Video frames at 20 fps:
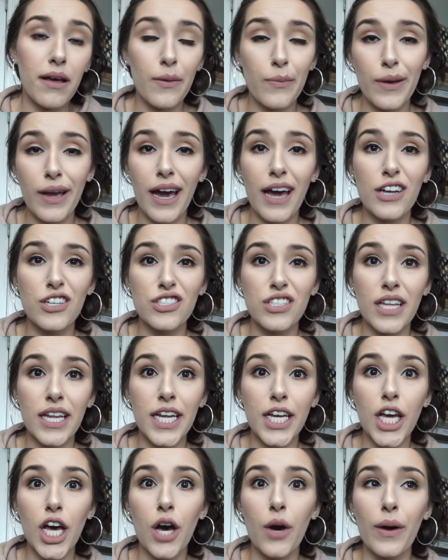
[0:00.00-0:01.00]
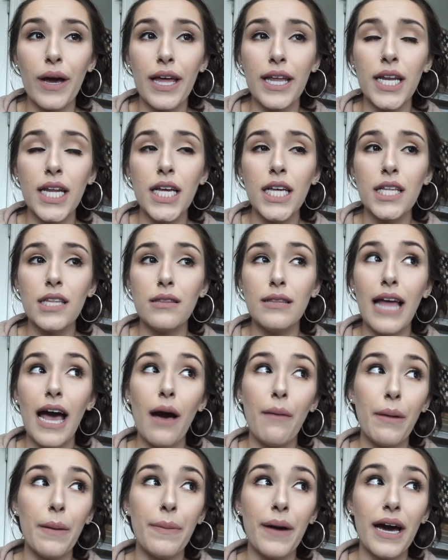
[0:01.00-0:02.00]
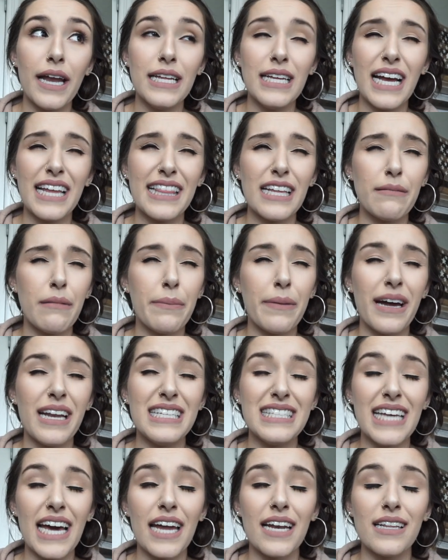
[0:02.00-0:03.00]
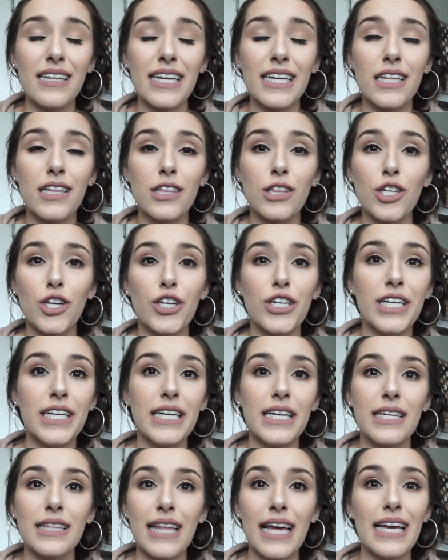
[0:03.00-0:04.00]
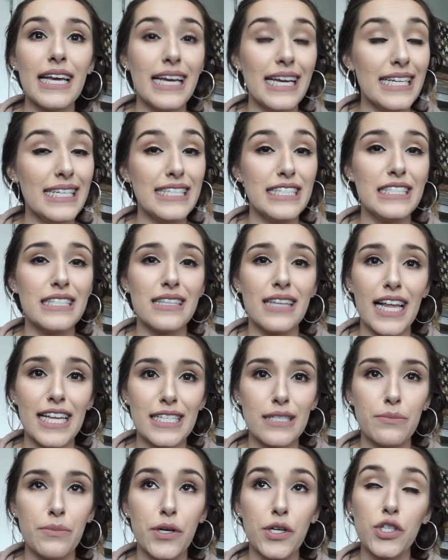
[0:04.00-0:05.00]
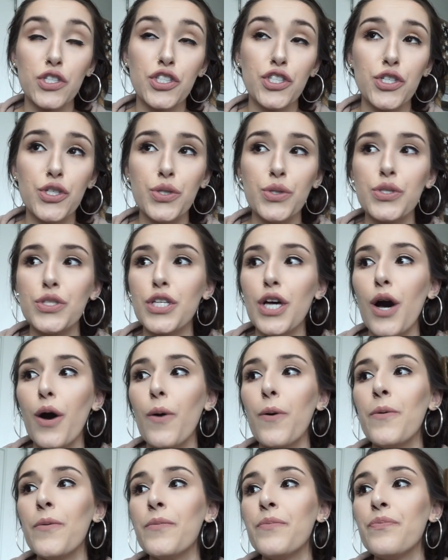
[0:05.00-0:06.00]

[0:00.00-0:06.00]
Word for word: we kind of just let it go. And now my body, I think my body's kind of like learning that it needs less milk too. So